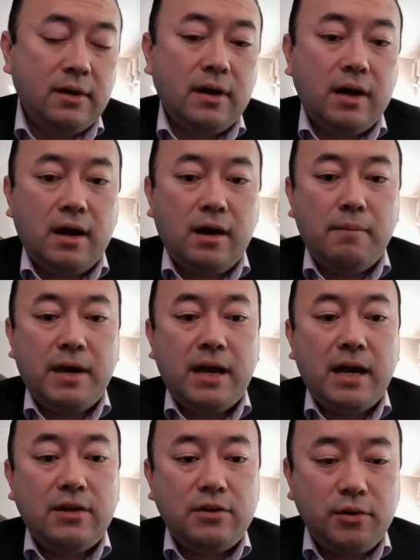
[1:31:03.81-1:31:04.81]
And
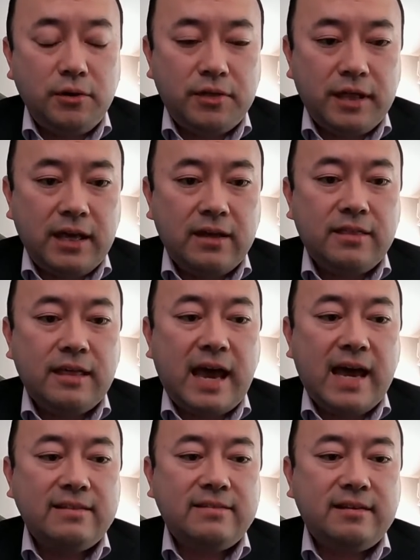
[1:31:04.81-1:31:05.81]
I do think
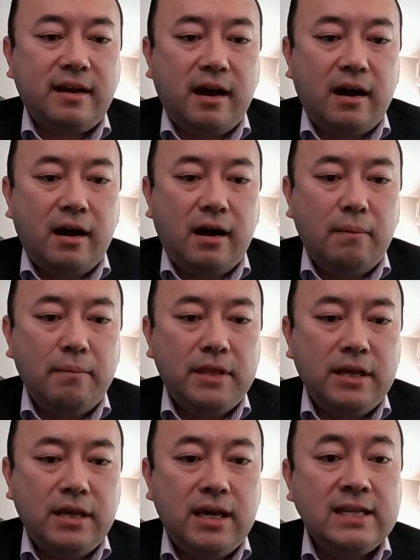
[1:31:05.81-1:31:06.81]
that
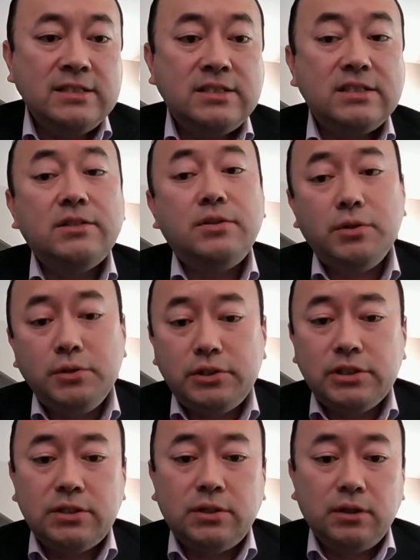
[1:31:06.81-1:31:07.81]
the
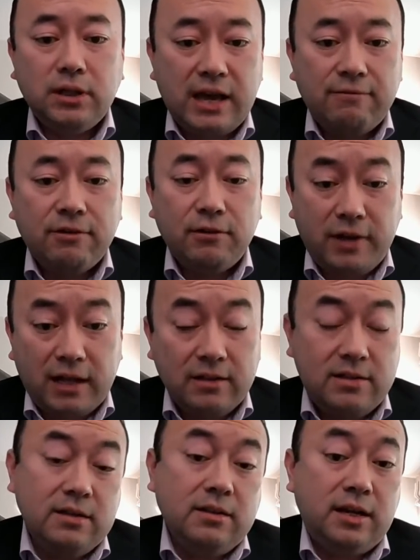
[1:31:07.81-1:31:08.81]
institutional level
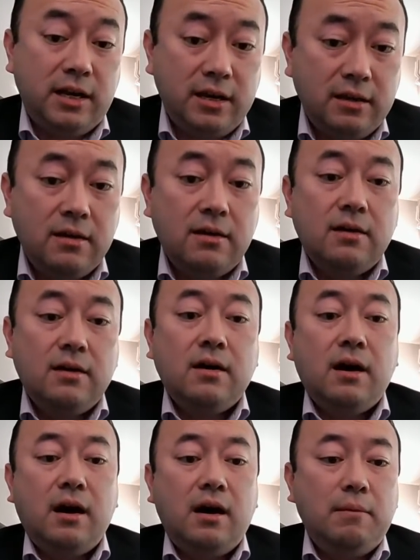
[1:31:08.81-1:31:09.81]
volatility,
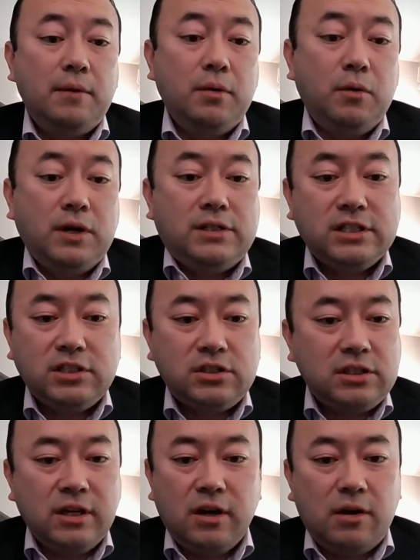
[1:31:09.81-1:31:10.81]
which is,
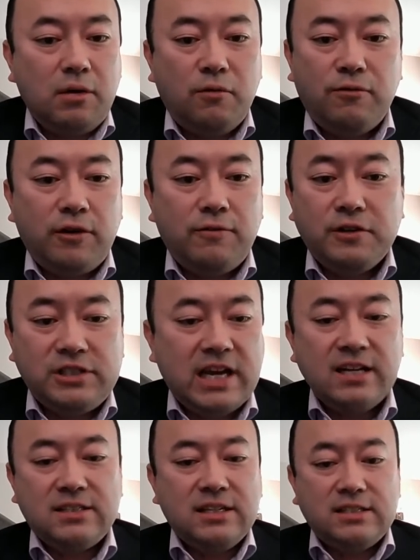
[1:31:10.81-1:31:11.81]
you know, for
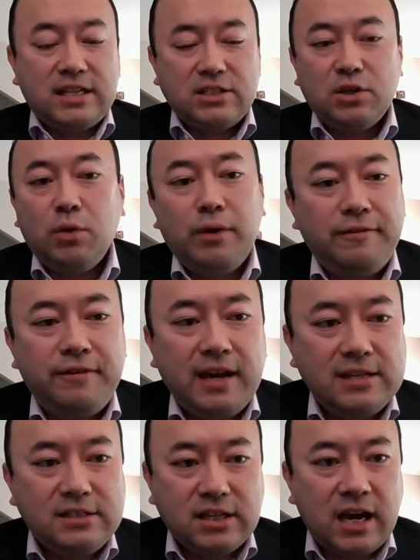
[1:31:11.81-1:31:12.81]
Genesis, that's all we
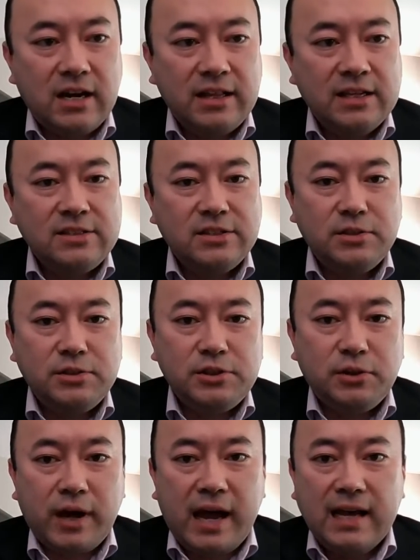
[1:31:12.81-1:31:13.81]
face is kind of the
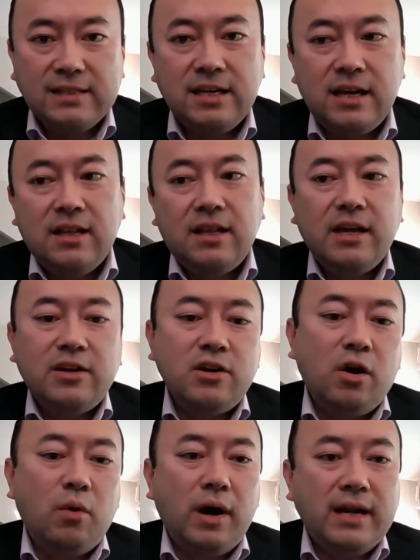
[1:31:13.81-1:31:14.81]
institutional guys. Like,
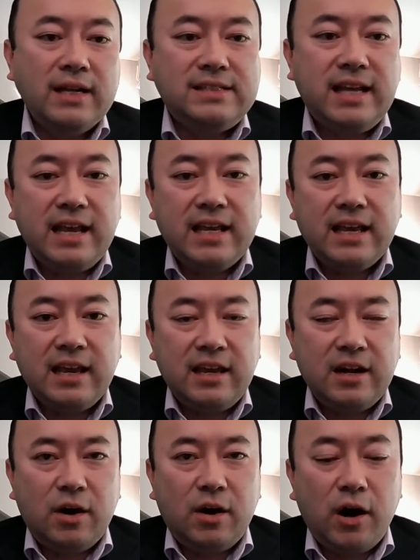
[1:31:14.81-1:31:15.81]
no one is taking,
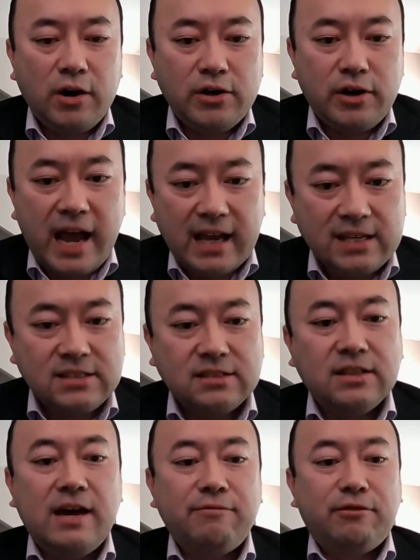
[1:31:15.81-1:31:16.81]
you know, 100x
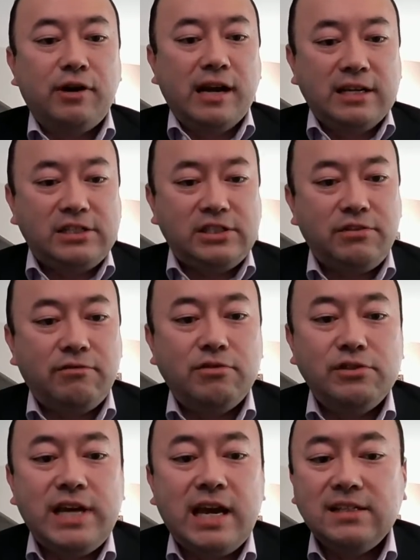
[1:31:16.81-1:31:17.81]
leverage
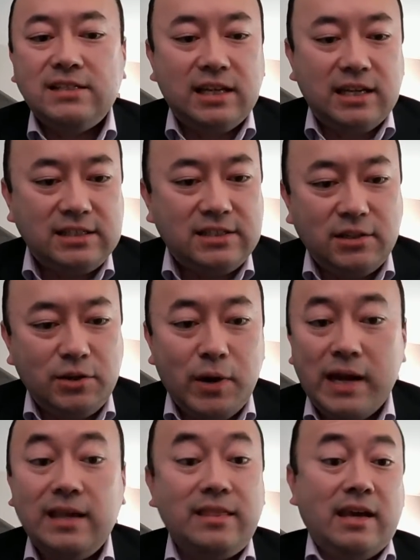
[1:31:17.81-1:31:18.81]
through Genesis to do
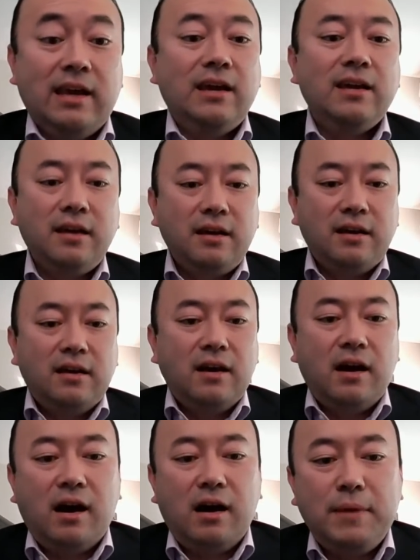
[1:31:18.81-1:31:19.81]
anything.
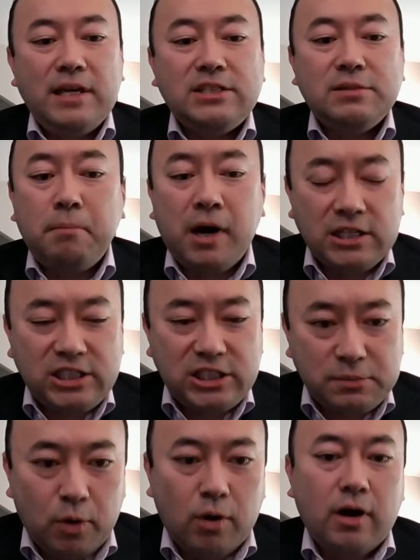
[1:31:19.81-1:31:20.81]
It's much
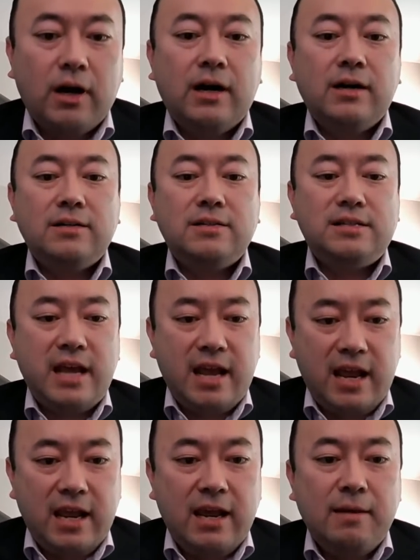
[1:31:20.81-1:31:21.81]
more
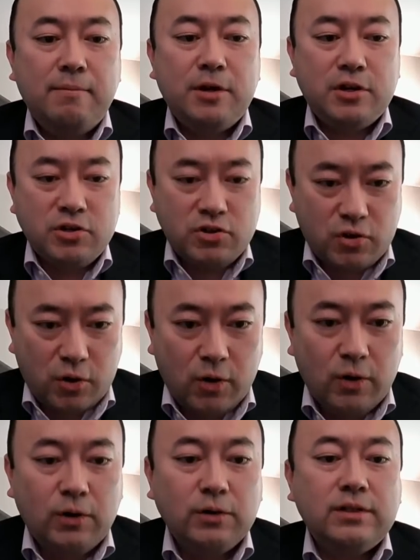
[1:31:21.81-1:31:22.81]
tame,
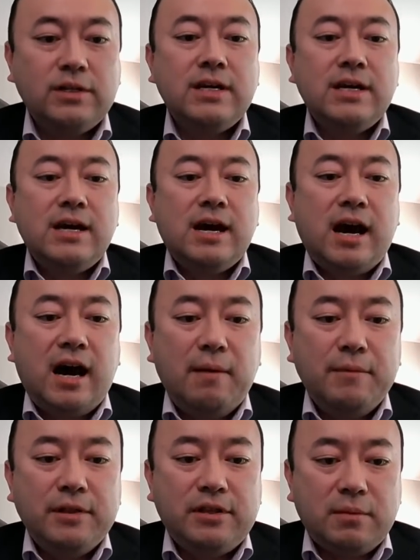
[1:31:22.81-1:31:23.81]
controlled
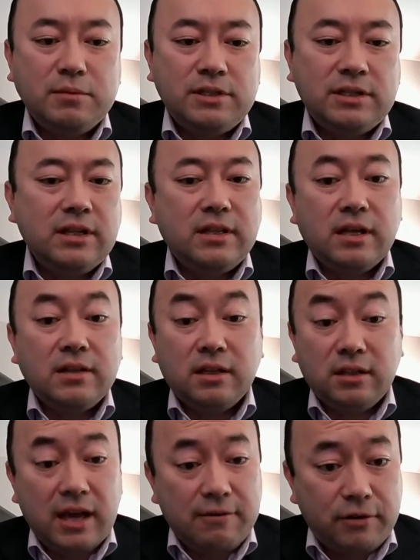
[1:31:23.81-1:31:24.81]
in terms of the
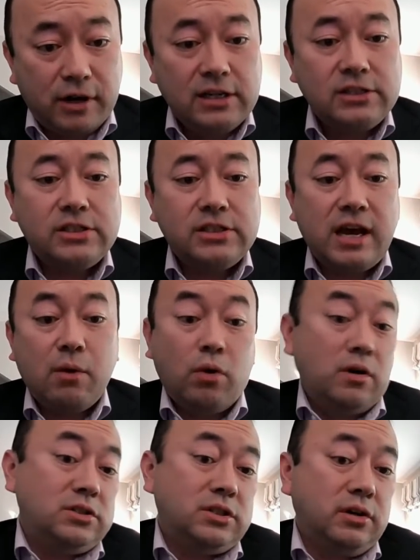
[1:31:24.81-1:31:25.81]
leverage that
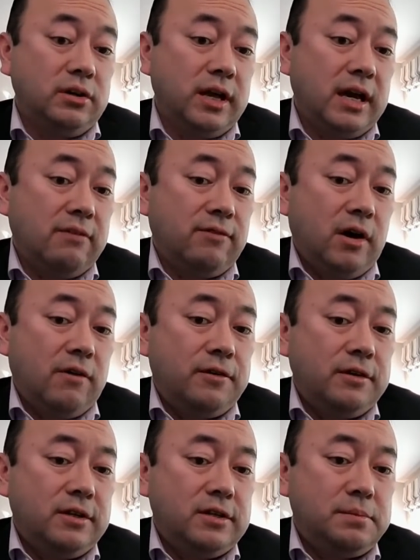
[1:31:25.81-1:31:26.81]
we're certainly kind of
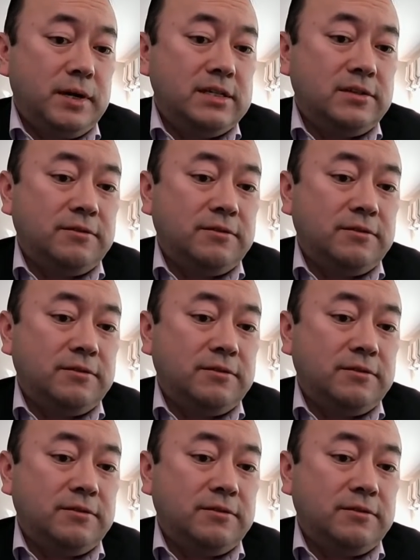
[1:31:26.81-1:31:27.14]
offered to this space.